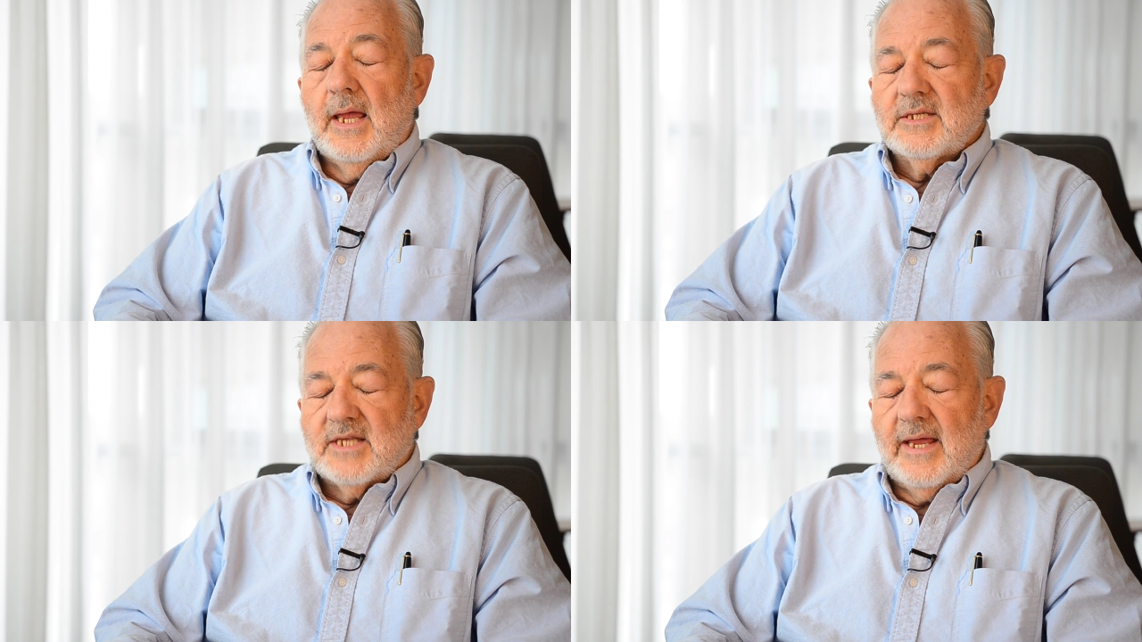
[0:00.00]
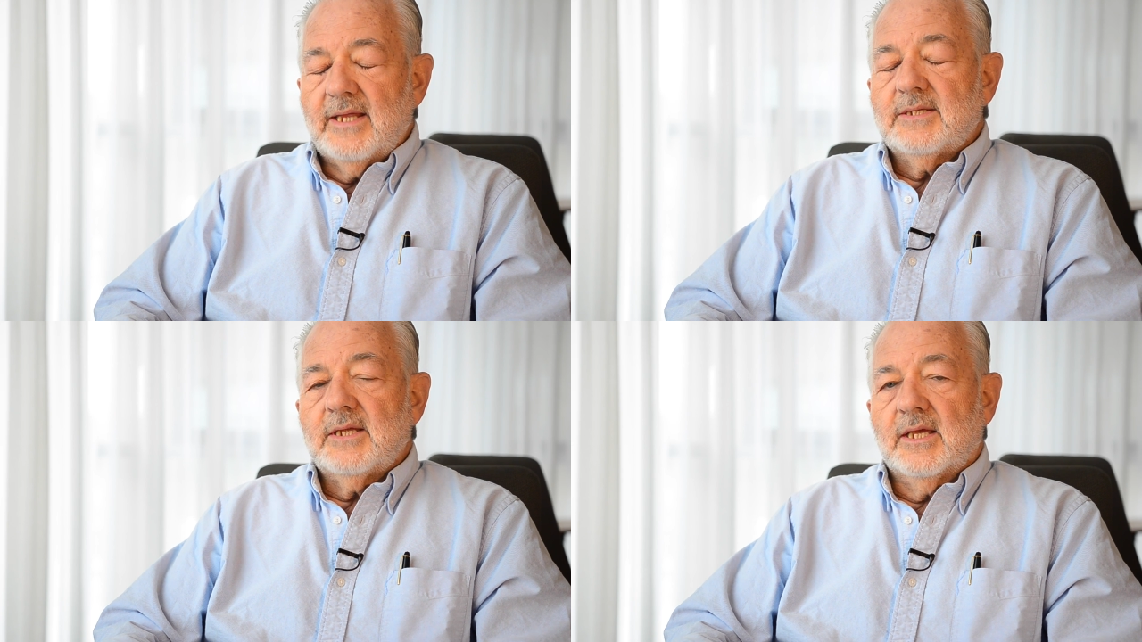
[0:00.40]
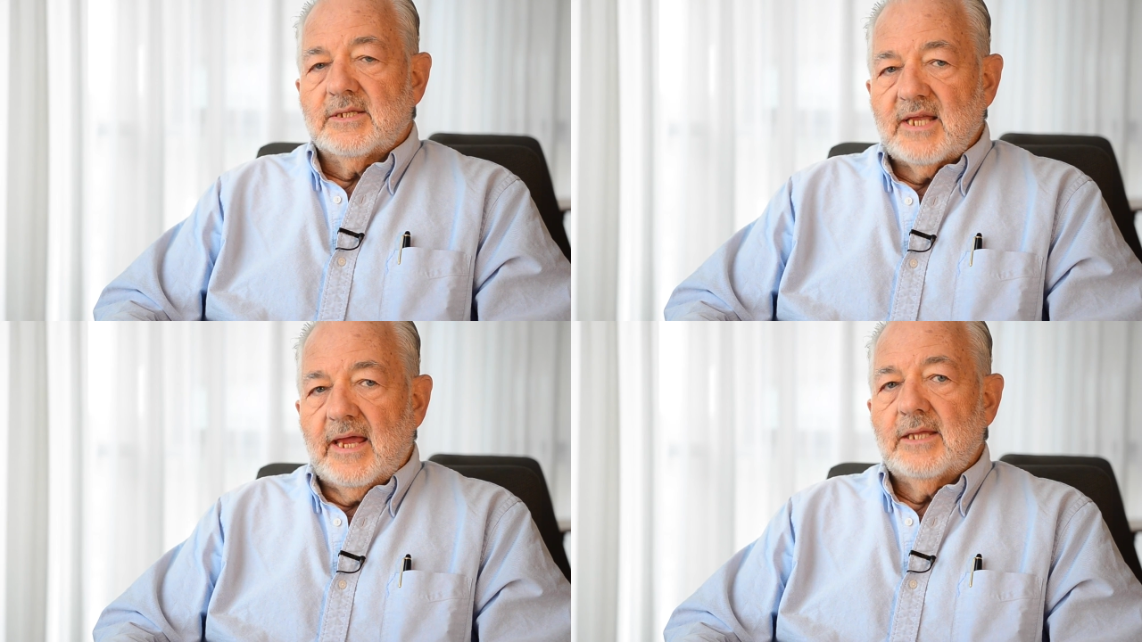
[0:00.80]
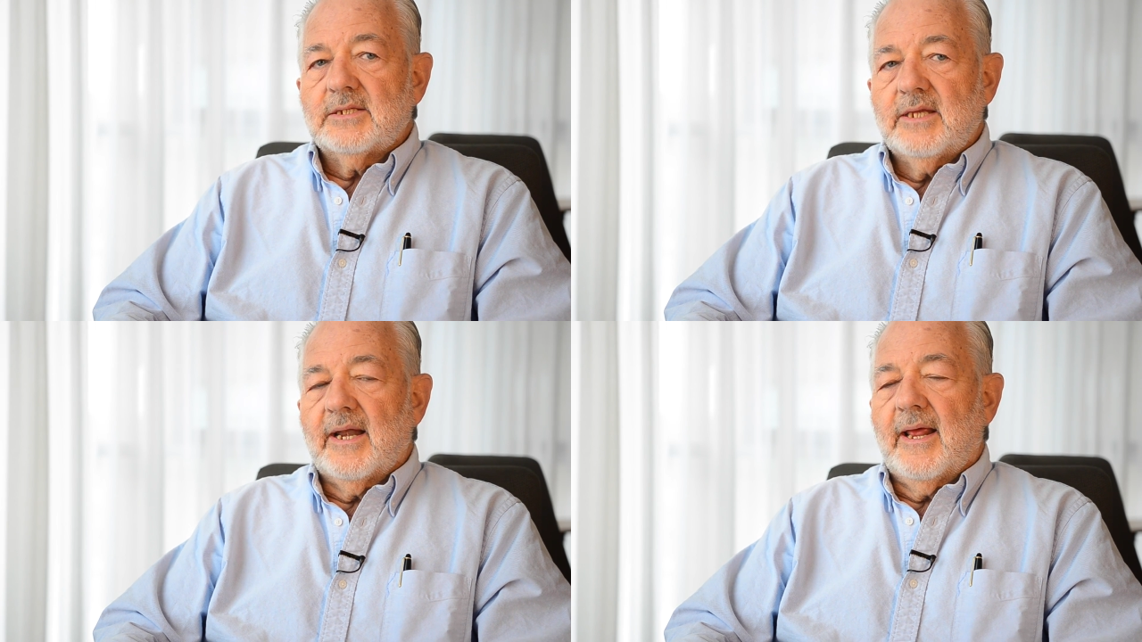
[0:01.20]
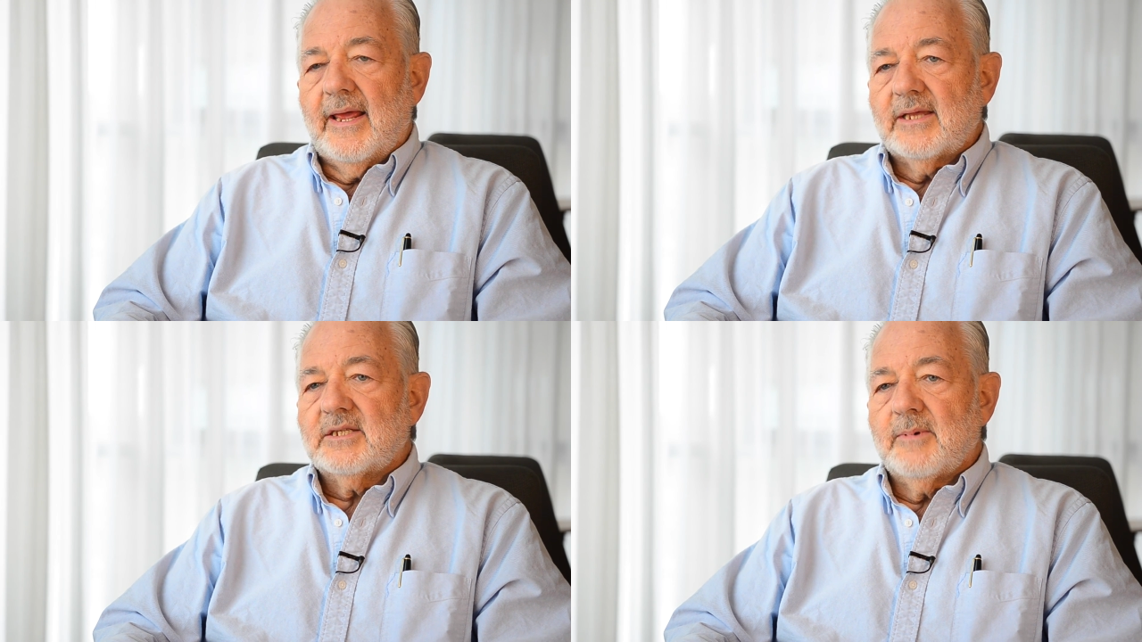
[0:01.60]
science as science cannot
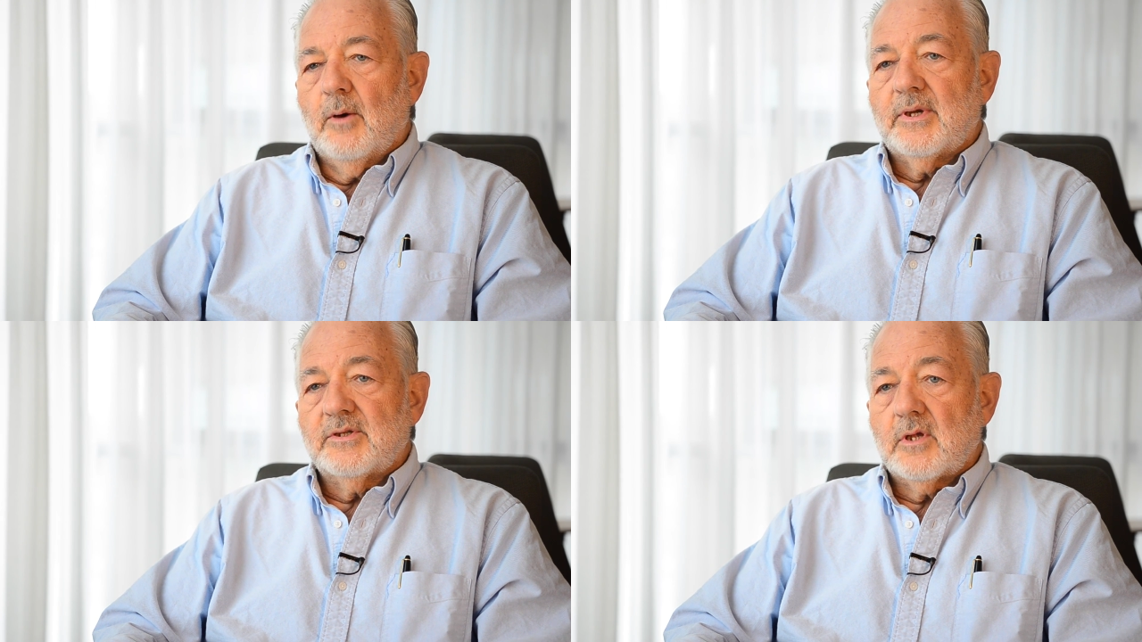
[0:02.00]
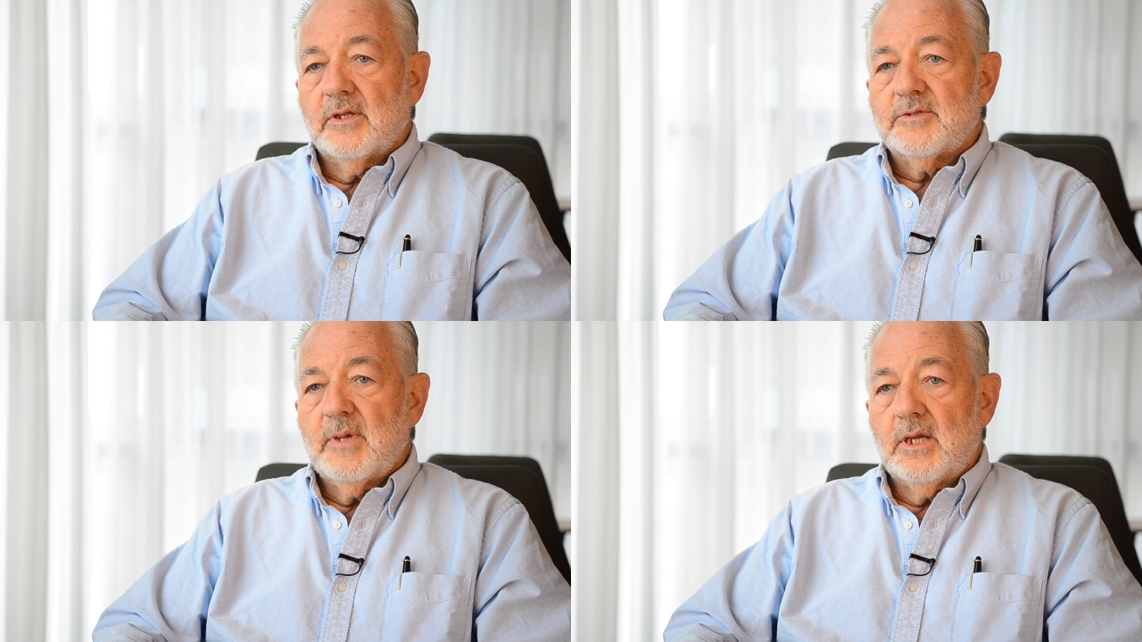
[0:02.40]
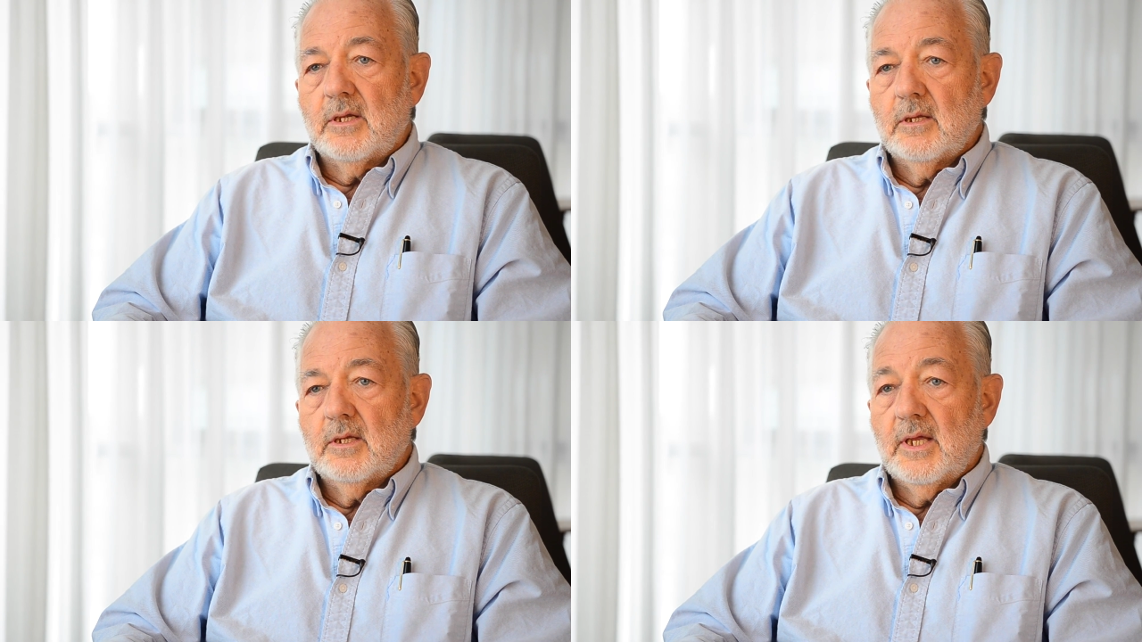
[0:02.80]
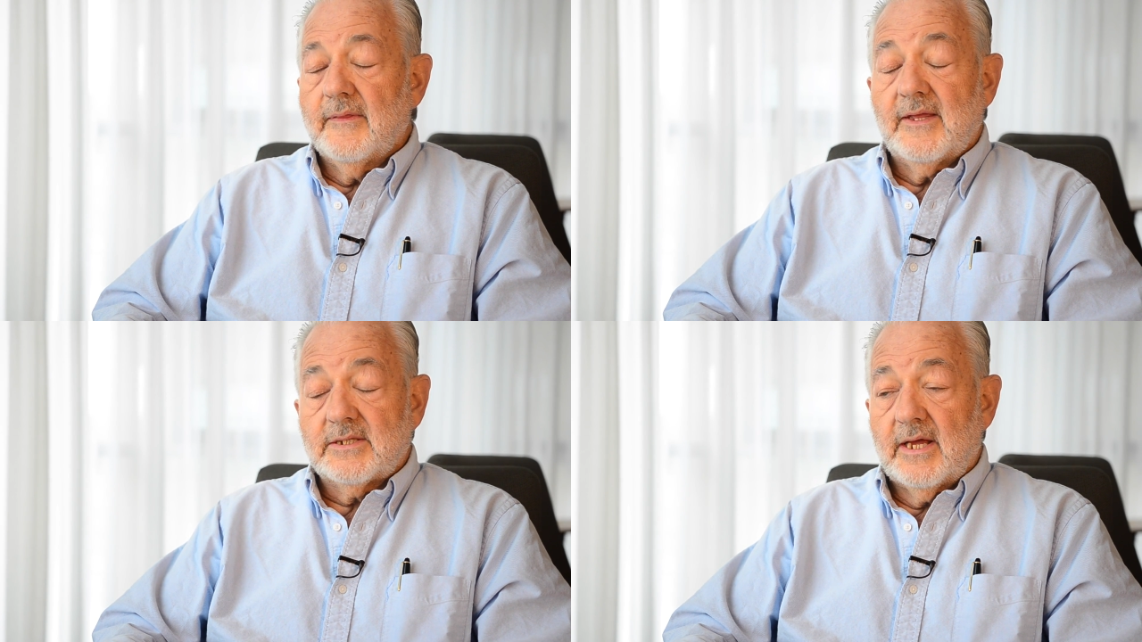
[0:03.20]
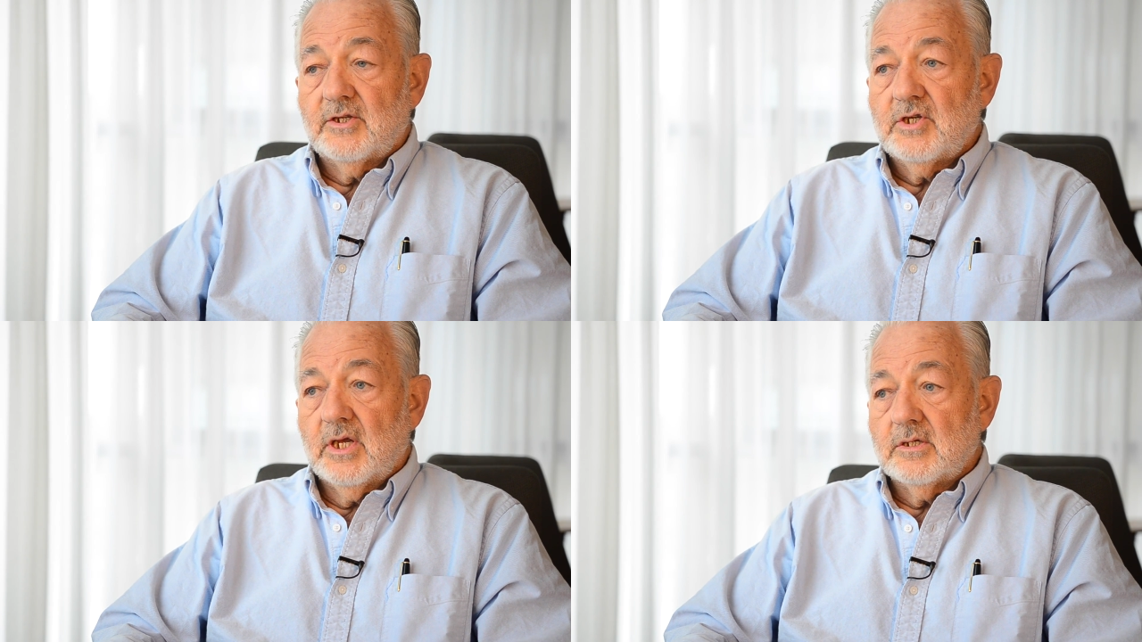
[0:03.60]
ask about what does all this mean, and that's got to
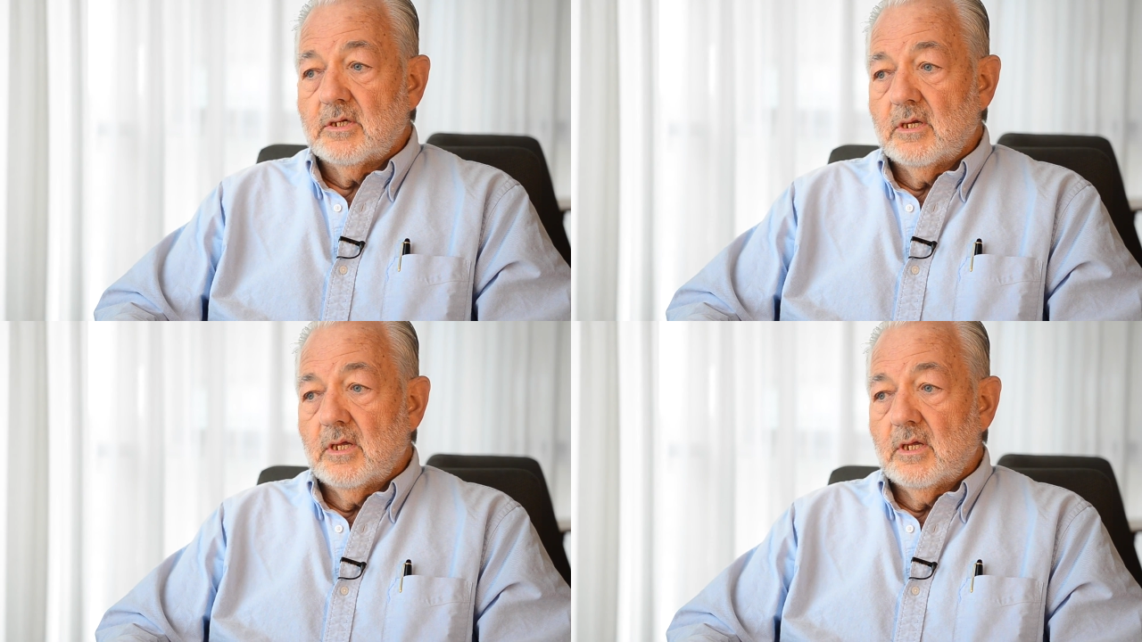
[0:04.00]
change.